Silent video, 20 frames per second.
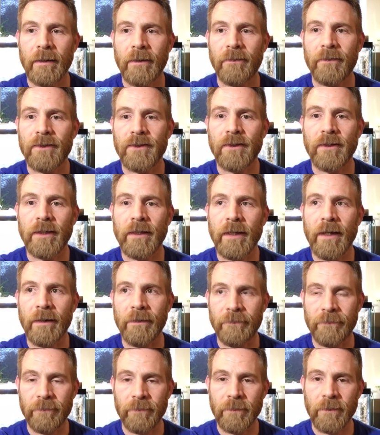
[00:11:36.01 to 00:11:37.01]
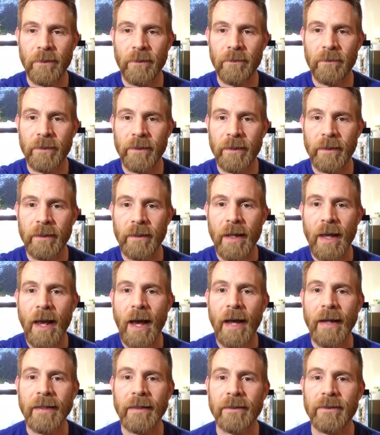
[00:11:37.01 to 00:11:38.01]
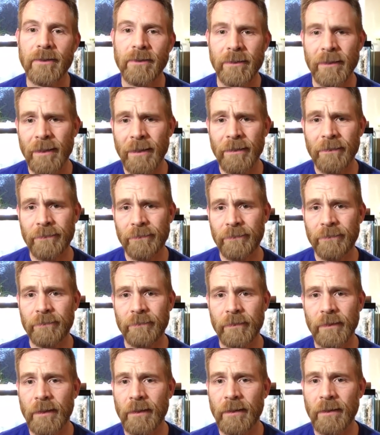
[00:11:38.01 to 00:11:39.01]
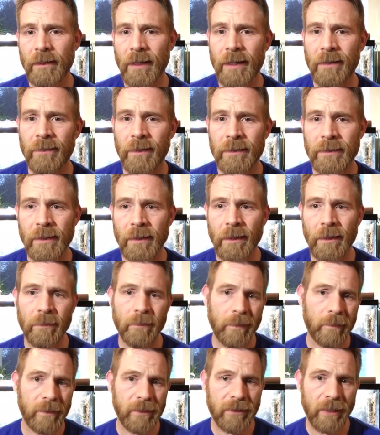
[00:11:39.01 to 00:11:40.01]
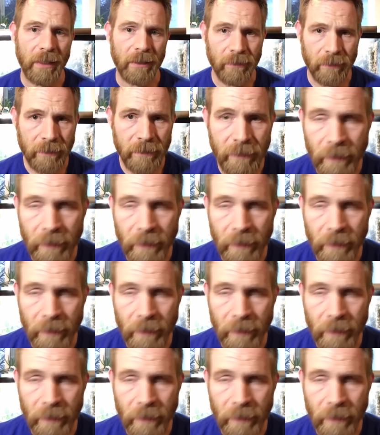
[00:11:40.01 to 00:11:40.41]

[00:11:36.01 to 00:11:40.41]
If it's good enough, we'll go with it. I can turn off the other lighter. That's going to help. Let me check just a